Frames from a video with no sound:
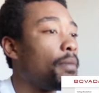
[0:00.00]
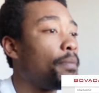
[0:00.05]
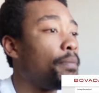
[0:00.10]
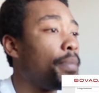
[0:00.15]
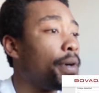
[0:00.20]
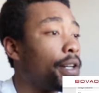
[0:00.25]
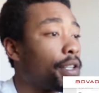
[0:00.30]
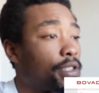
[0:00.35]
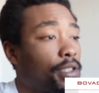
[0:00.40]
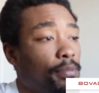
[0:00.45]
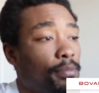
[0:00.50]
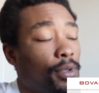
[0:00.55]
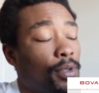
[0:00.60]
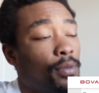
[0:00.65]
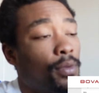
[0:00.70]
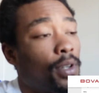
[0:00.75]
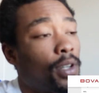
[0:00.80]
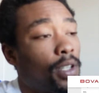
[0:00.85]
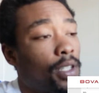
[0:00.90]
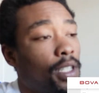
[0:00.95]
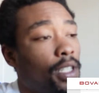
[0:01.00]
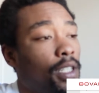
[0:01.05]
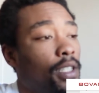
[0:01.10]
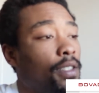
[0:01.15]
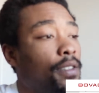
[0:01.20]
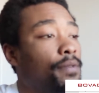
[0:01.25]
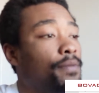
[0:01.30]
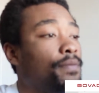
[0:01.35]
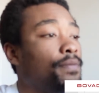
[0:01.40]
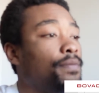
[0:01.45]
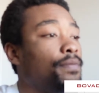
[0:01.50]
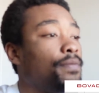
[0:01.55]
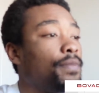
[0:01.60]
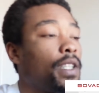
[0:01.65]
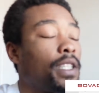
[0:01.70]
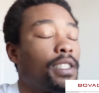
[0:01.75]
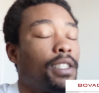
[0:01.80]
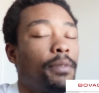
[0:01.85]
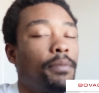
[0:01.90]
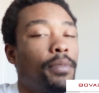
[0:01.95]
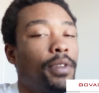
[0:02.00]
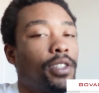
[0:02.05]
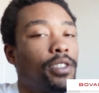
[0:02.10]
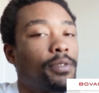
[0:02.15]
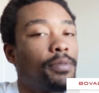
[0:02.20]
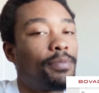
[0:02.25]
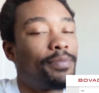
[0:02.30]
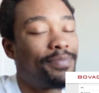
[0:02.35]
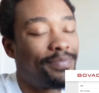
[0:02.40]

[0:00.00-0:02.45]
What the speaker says: Bucks, Milwaukee. I said Bucks.